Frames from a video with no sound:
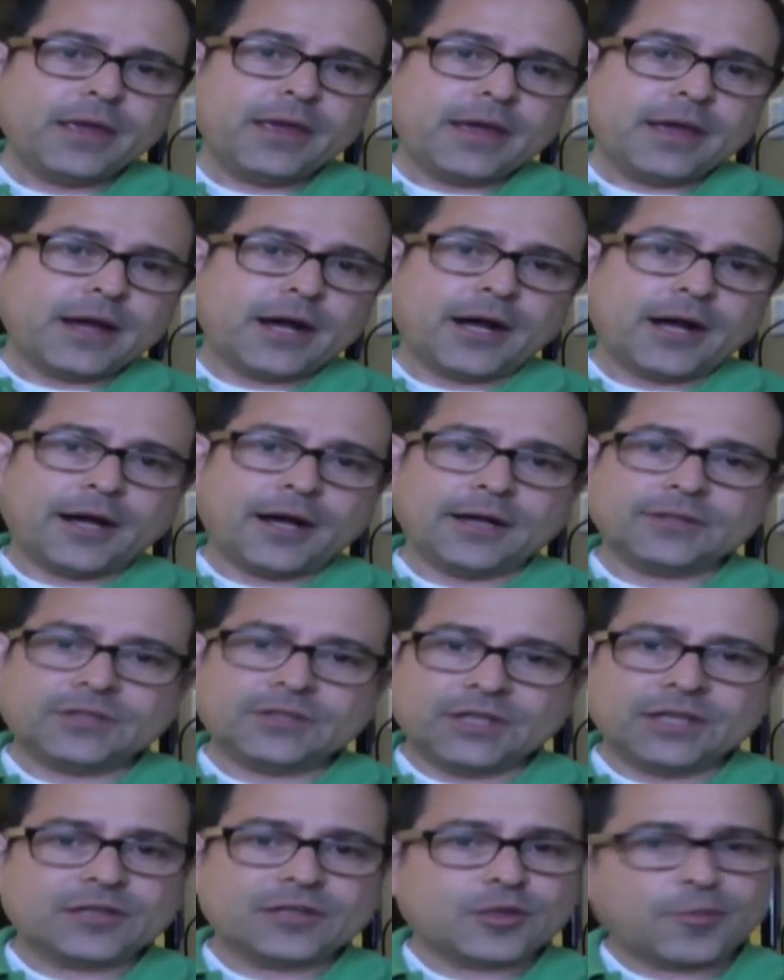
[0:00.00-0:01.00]
Uh,
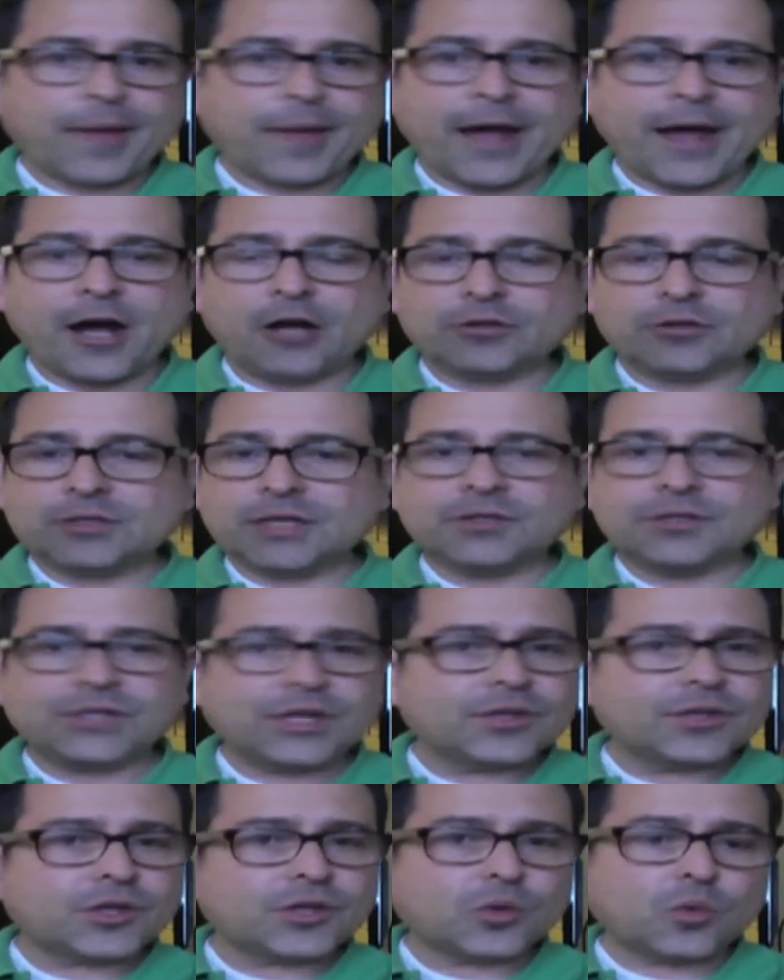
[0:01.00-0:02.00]
seek them out, uh,
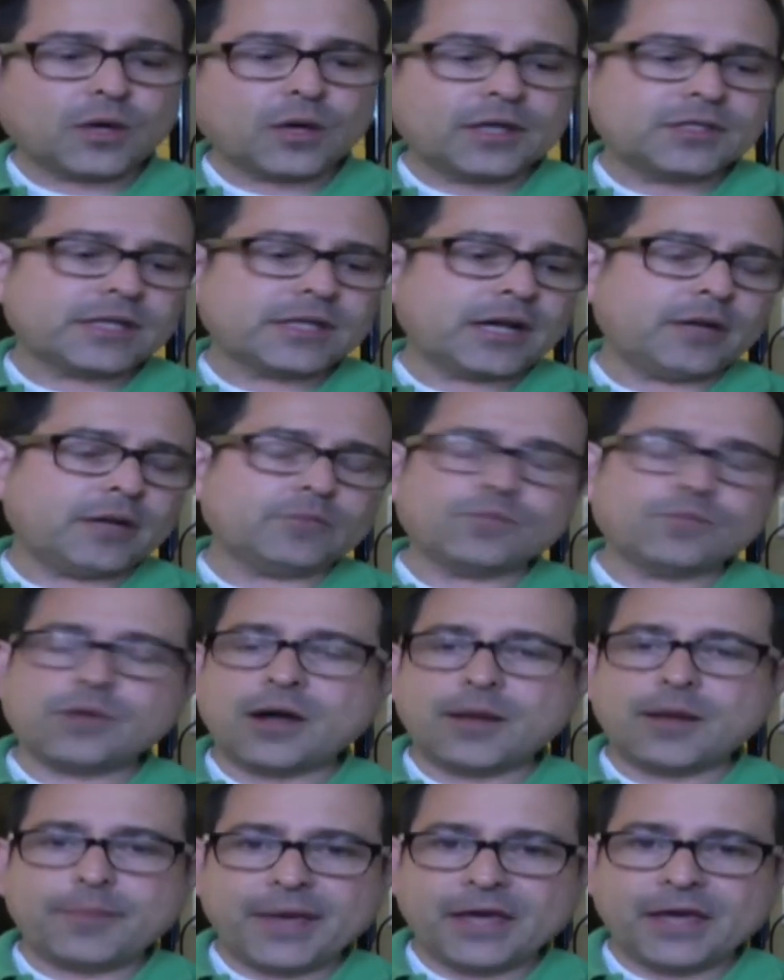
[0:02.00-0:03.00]
seek their wines out,
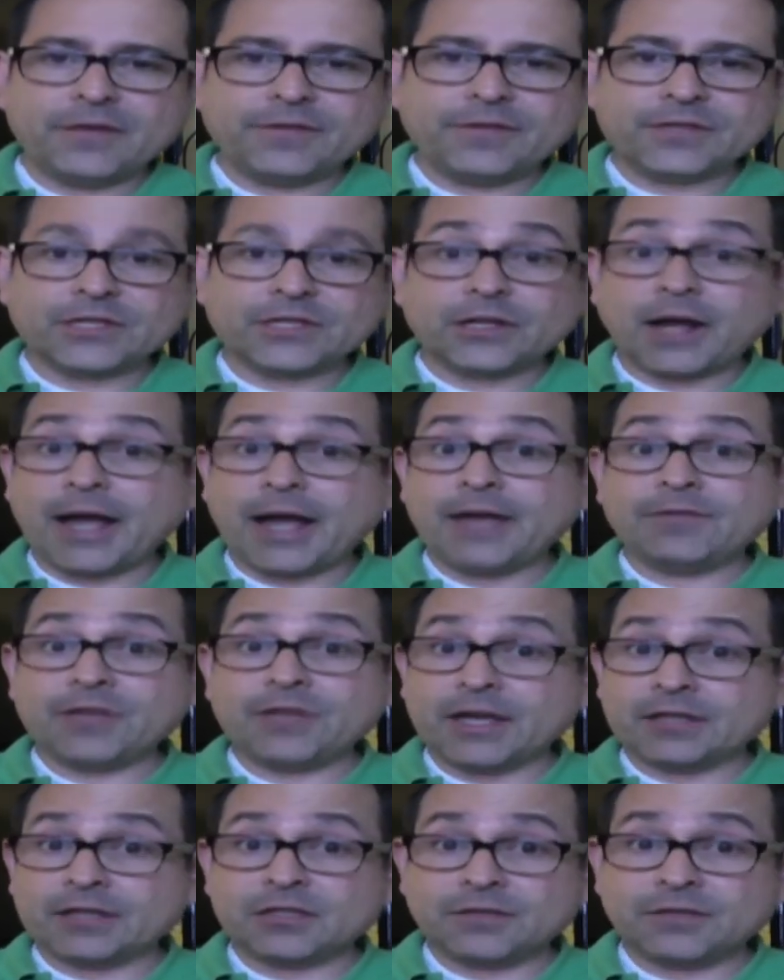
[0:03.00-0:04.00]
uh, pay a visit. I have
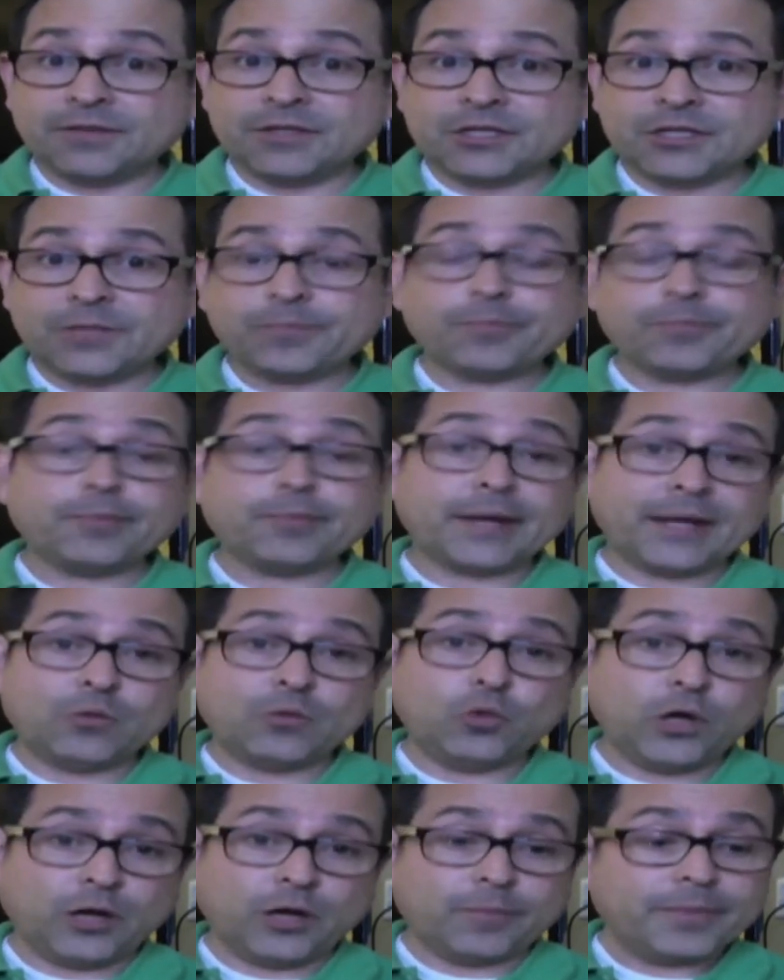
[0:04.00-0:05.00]
yet to visit, but I
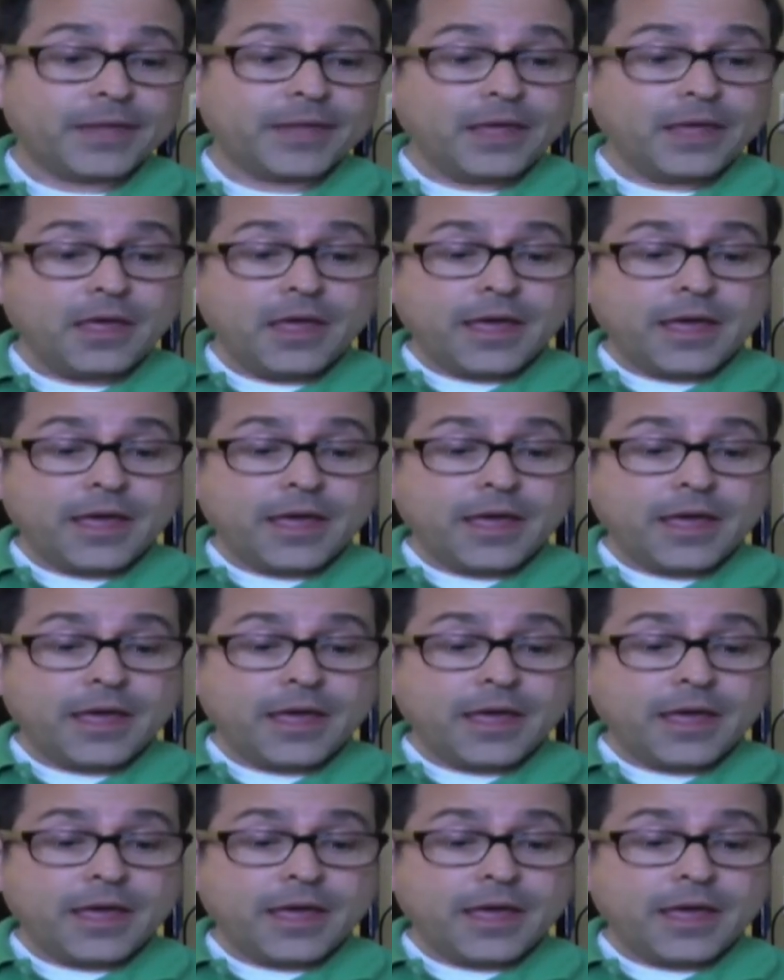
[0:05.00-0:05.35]
will.